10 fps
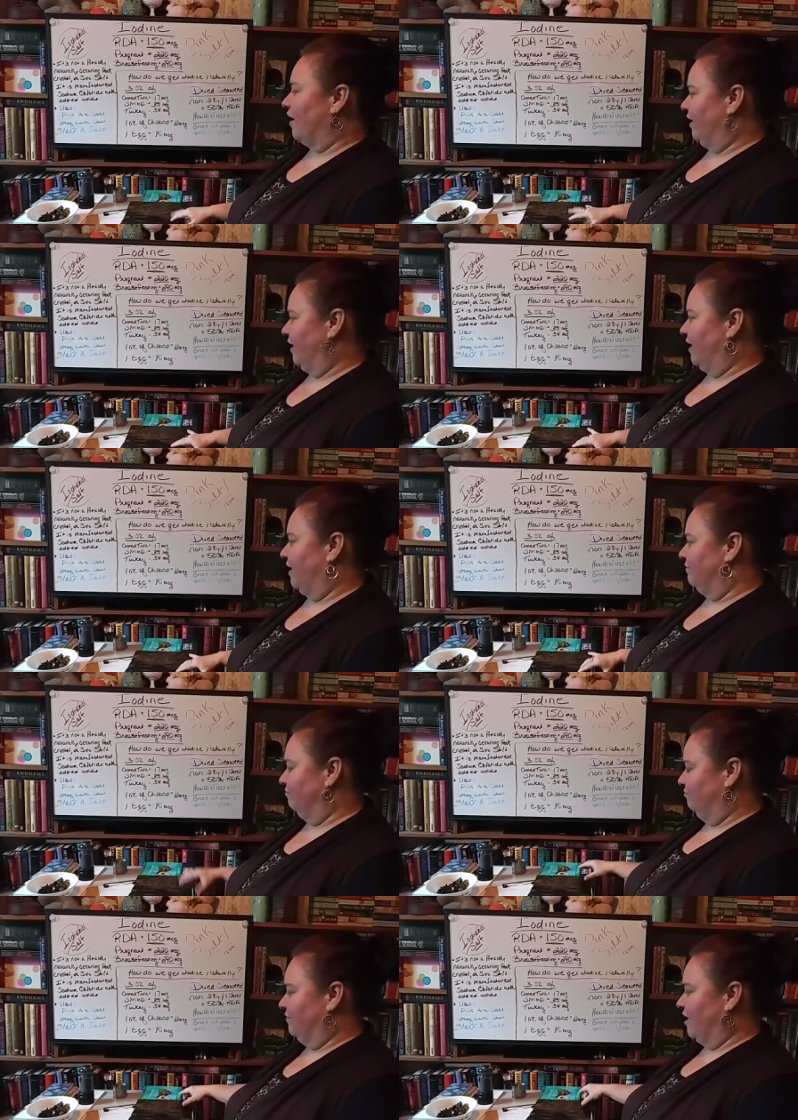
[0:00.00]
I get it.
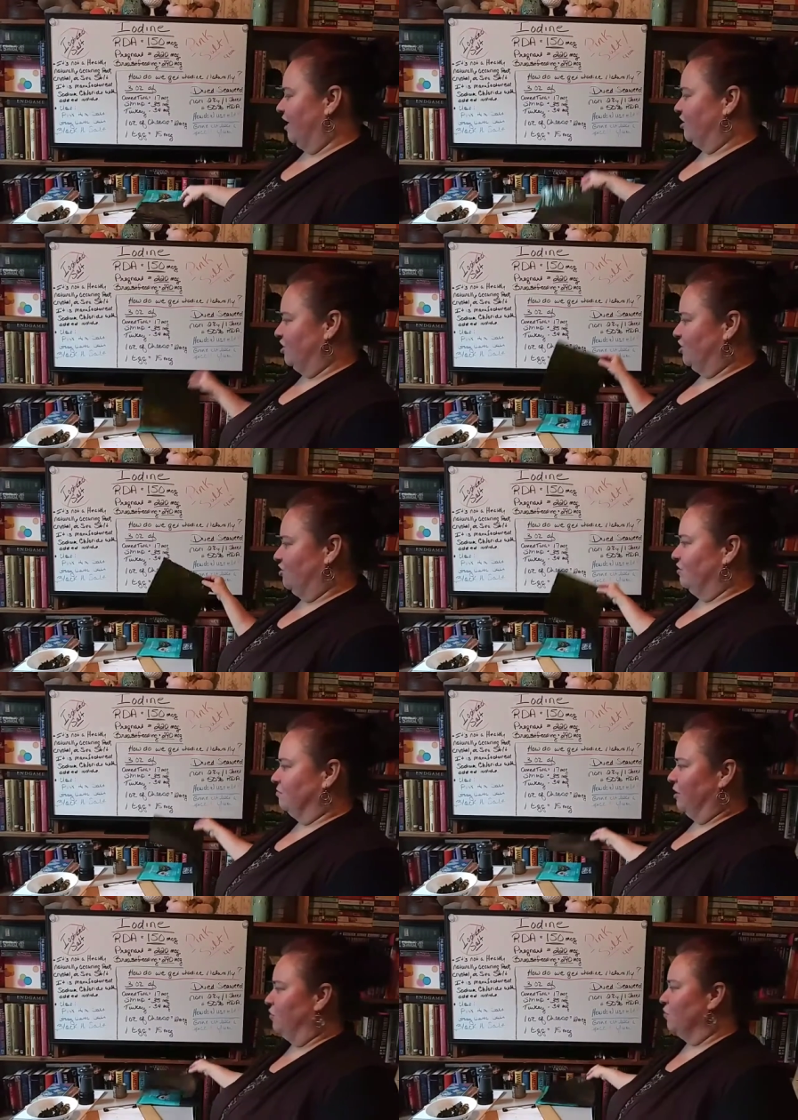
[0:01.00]
I just use
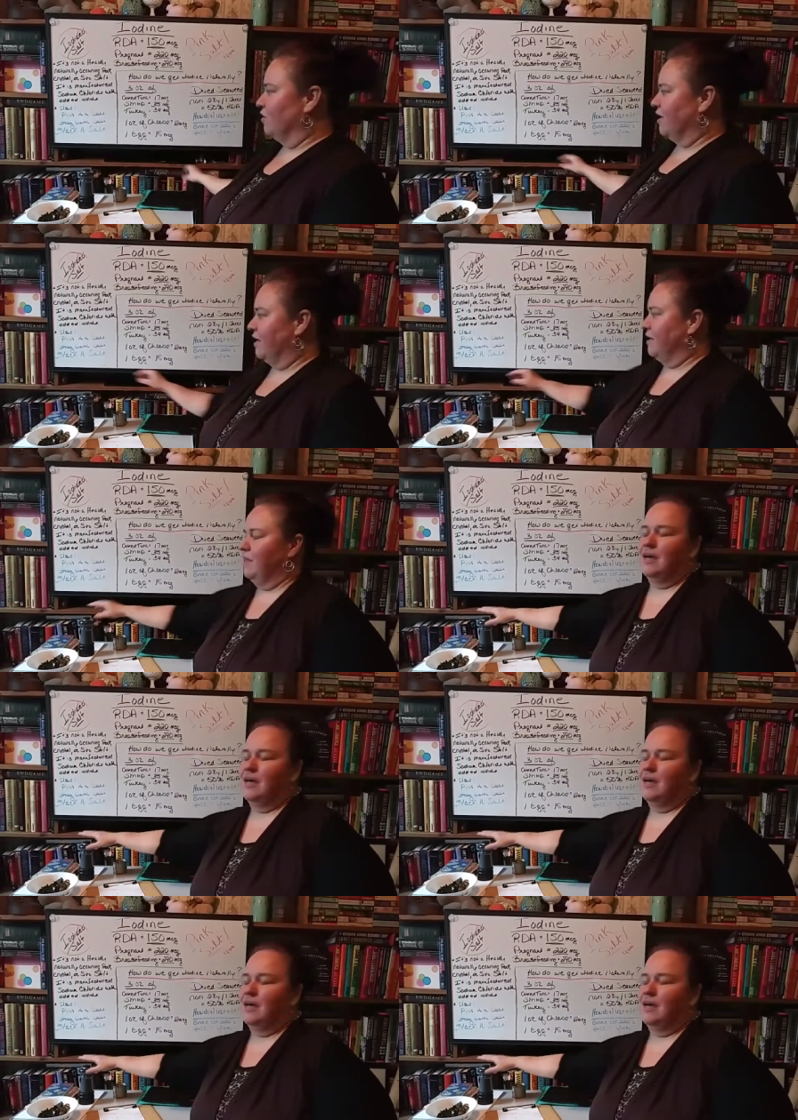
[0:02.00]
my nori.